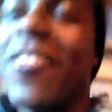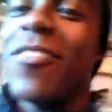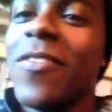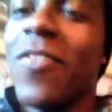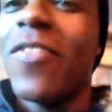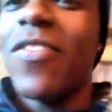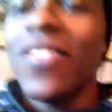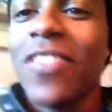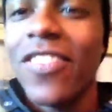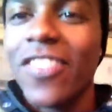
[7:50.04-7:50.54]
the
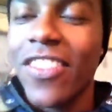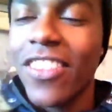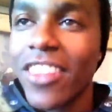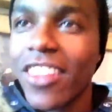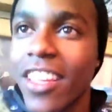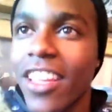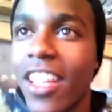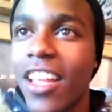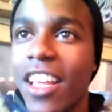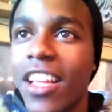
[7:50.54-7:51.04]
other mode?
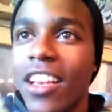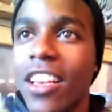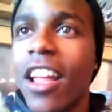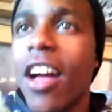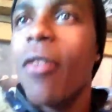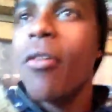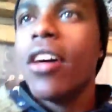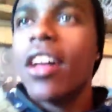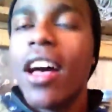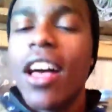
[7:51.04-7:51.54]
Not selfie. No,
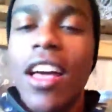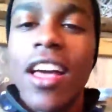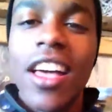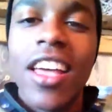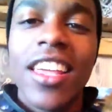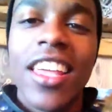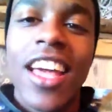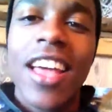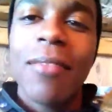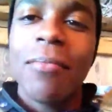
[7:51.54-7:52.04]
well, I, I
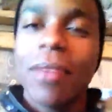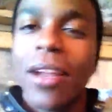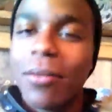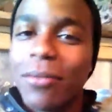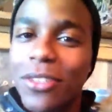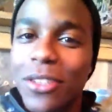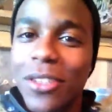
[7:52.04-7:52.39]
can, but I'm too I